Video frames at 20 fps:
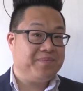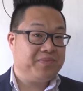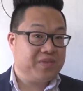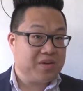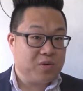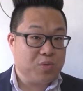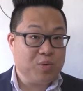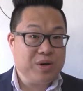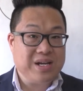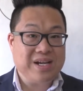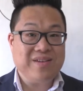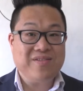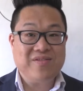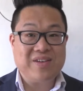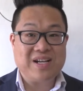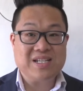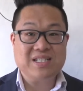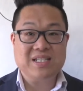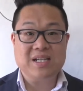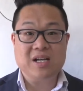
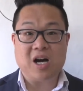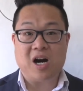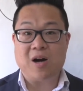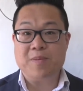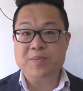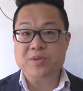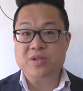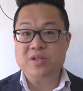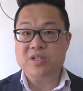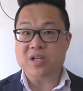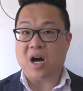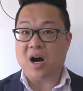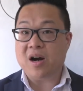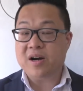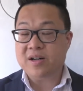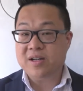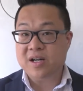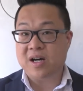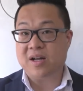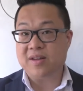reinvesting options are
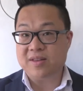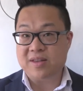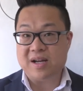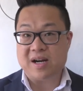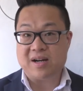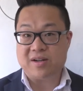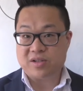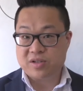not there.